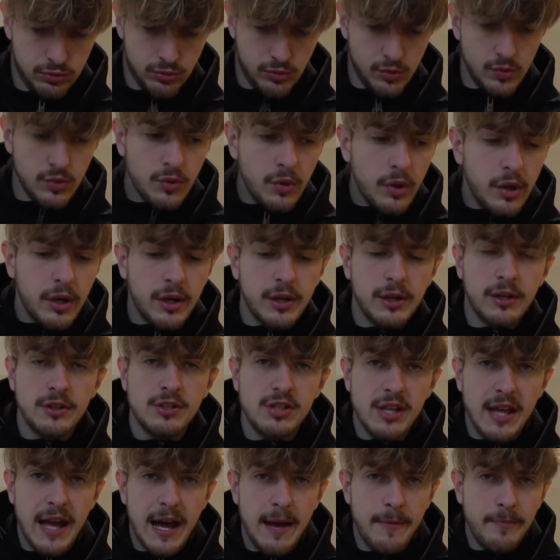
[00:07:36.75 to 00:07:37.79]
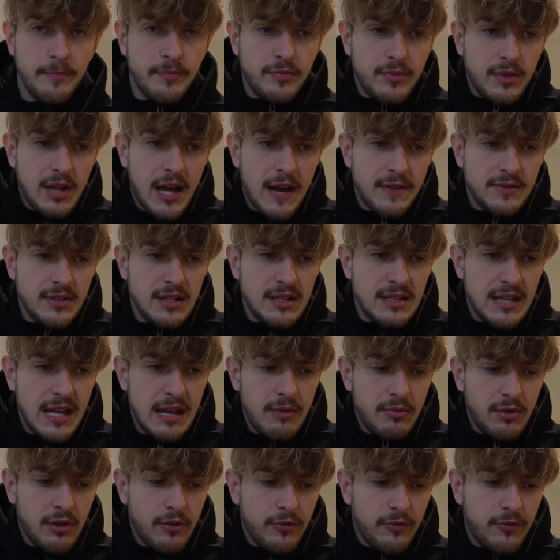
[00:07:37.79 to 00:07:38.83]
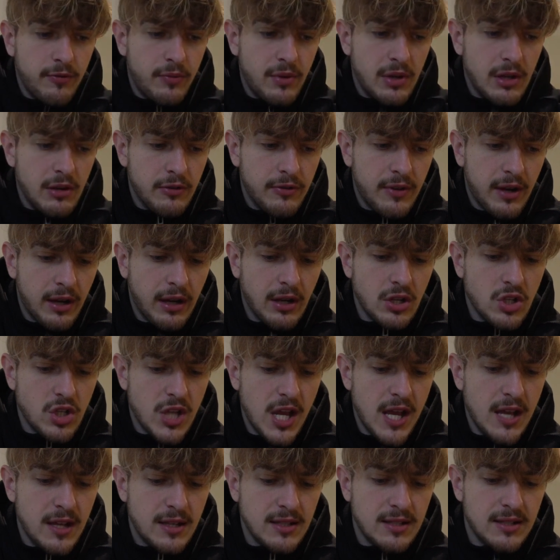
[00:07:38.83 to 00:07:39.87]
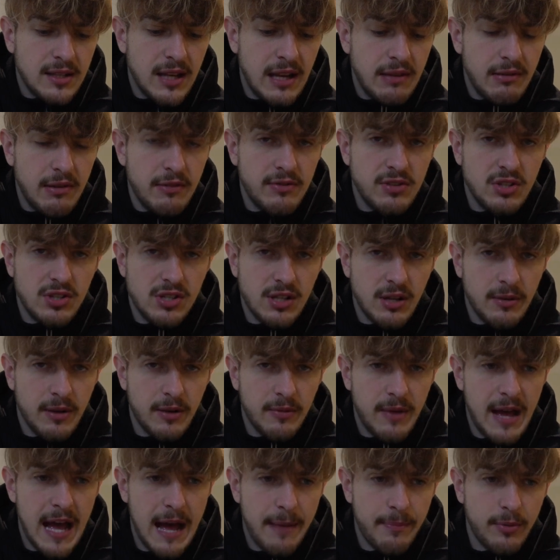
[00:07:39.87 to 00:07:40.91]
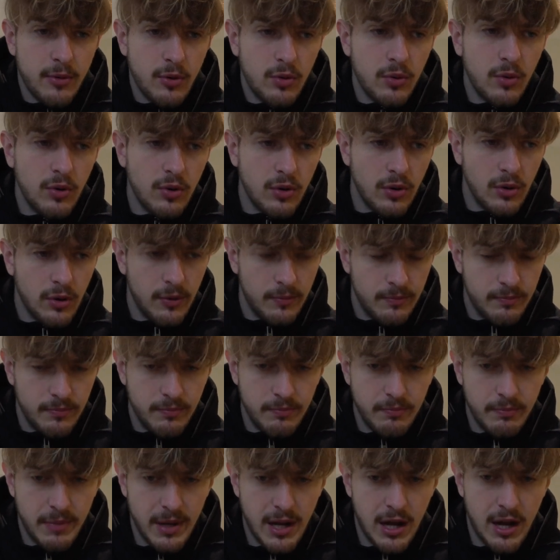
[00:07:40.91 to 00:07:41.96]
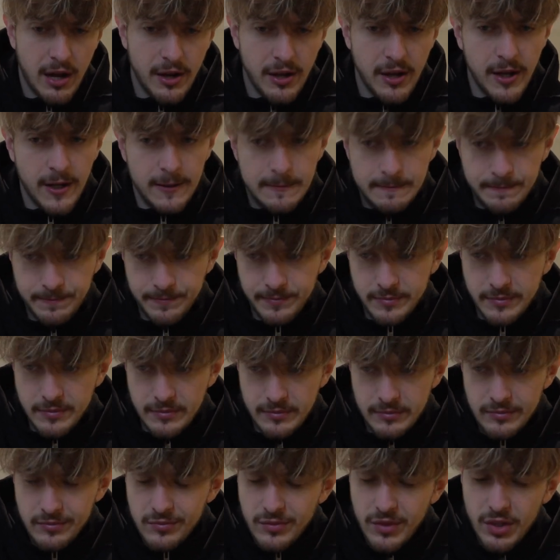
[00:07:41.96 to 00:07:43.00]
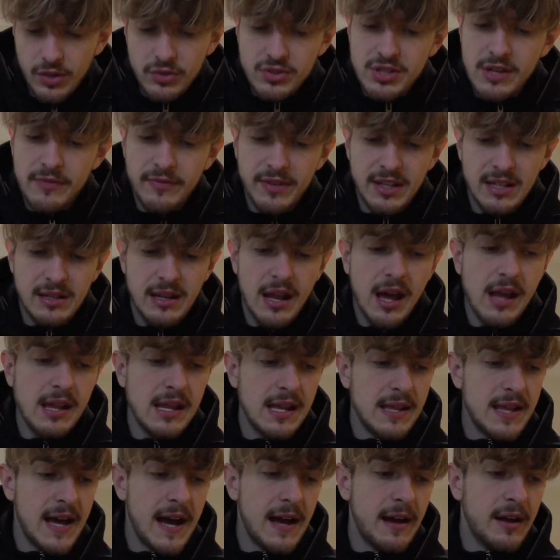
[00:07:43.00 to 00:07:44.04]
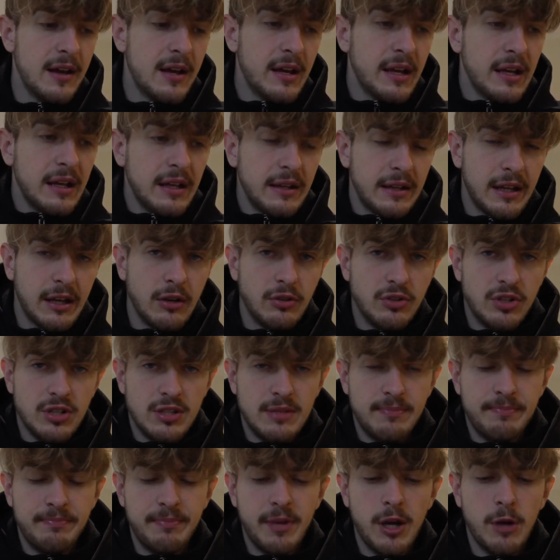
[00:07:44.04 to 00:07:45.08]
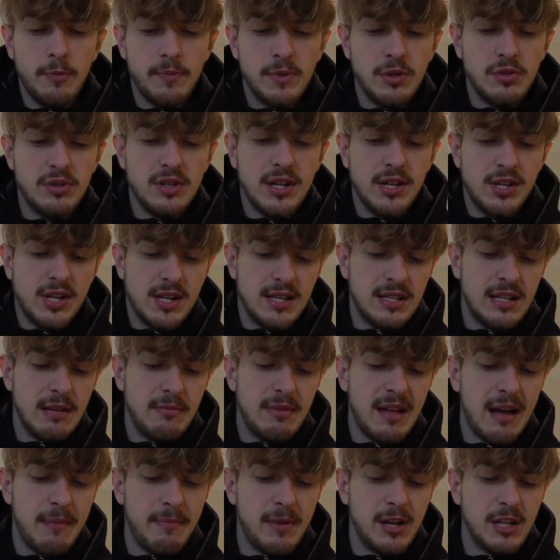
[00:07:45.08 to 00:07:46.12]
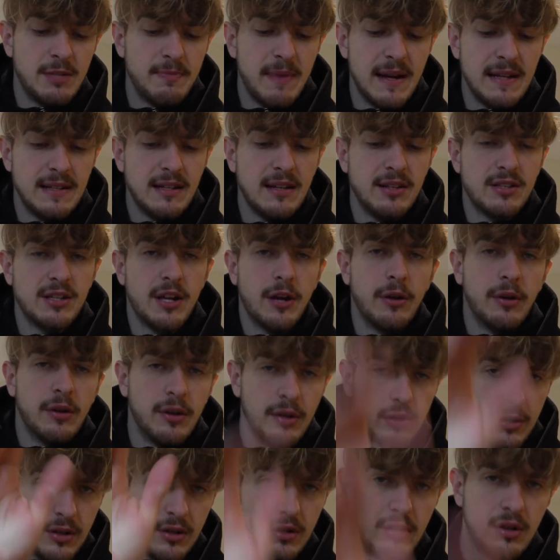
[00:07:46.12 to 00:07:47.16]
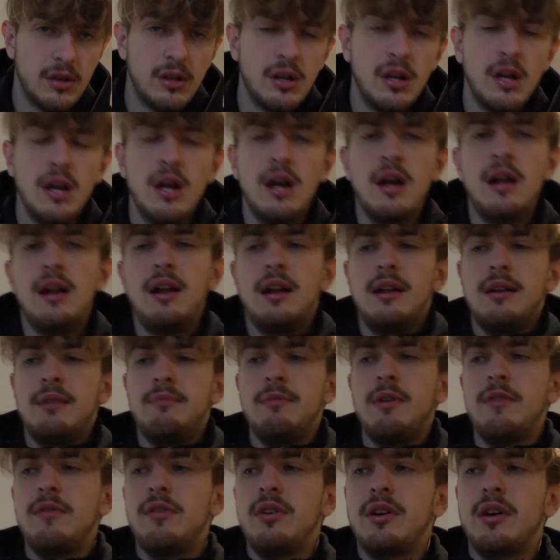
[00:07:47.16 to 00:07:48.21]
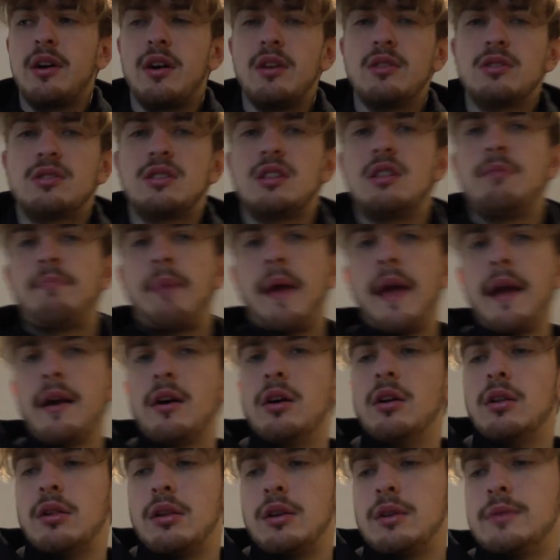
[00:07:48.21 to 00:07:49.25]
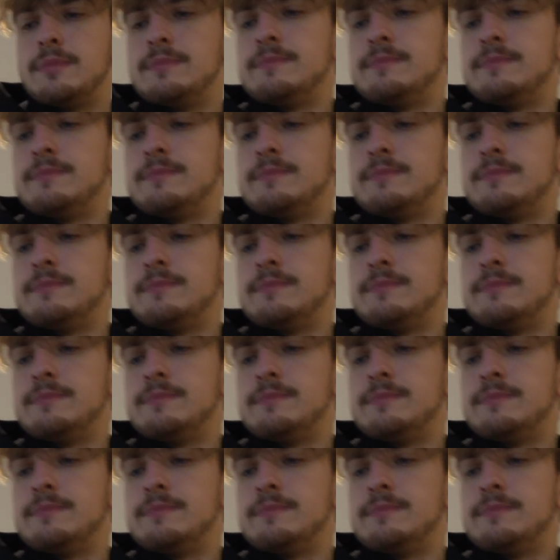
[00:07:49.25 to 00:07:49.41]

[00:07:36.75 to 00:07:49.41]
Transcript: Ooh. So yeah, have something to eat with your, with your fucking shakes, even if it's just an apple or banana, something light like that, it'll just help you digest it a much better. So, moving on to the bagel.